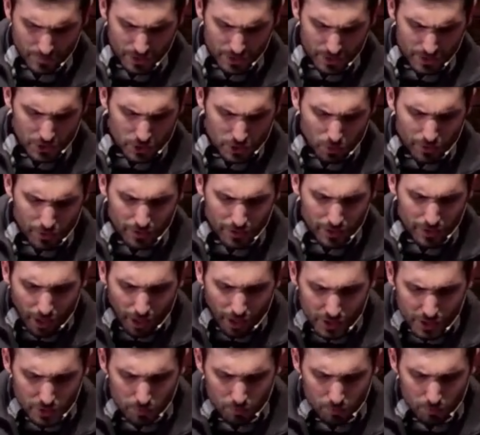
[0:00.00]
This is what the
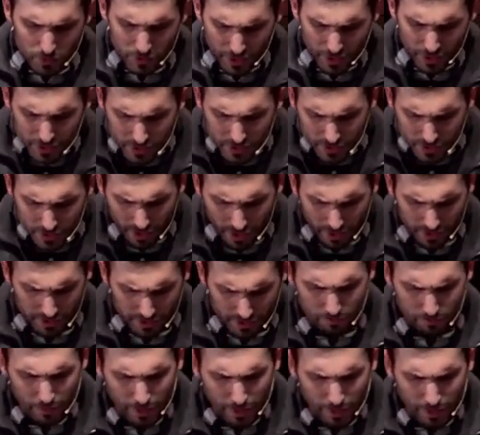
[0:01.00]
gospel does to
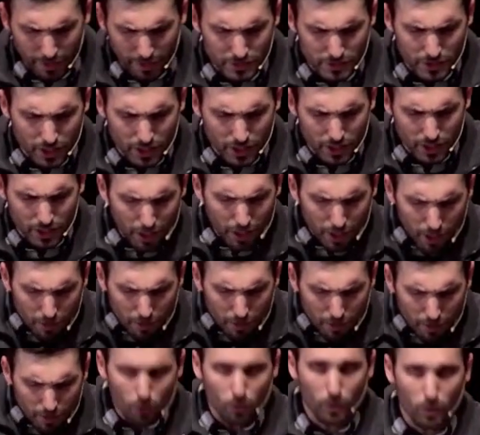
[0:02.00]
us. It makes us
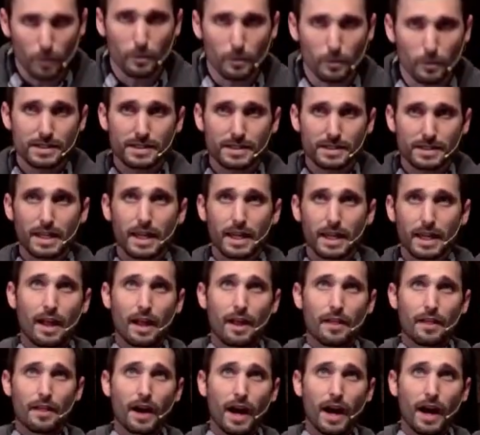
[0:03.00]
humble when we see
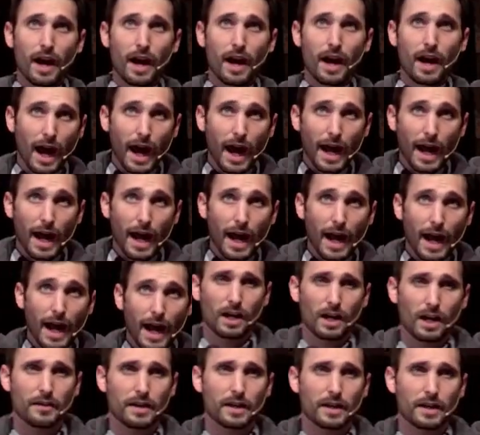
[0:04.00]
the heights
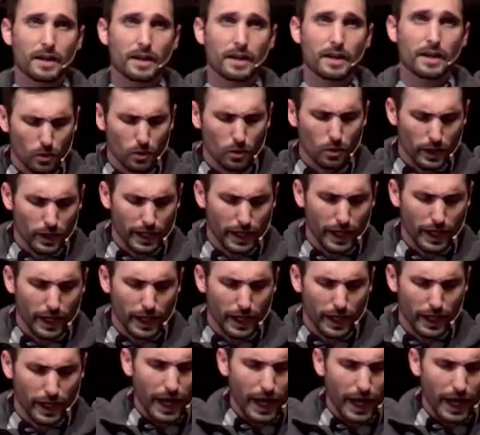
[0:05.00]
of his glory